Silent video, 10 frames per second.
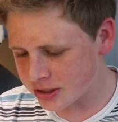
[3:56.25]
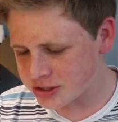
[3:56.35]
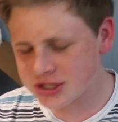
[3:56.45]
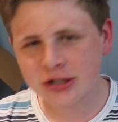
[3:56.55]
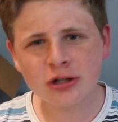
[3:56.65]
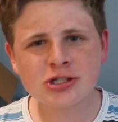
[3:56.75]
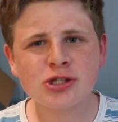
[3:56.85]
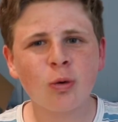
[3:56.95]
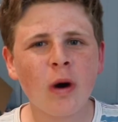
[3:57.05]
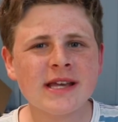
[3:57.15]
She looks
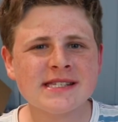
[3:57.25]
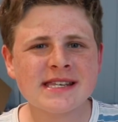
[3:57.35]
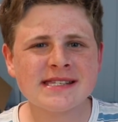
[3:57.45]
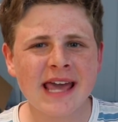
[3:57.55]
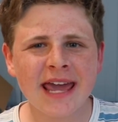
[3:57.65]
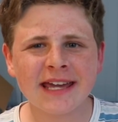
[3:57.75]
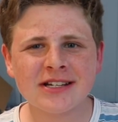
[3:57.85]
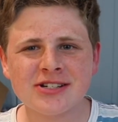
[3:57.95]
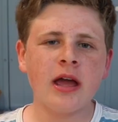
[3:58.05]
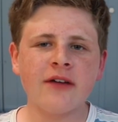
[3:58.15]
twice his age.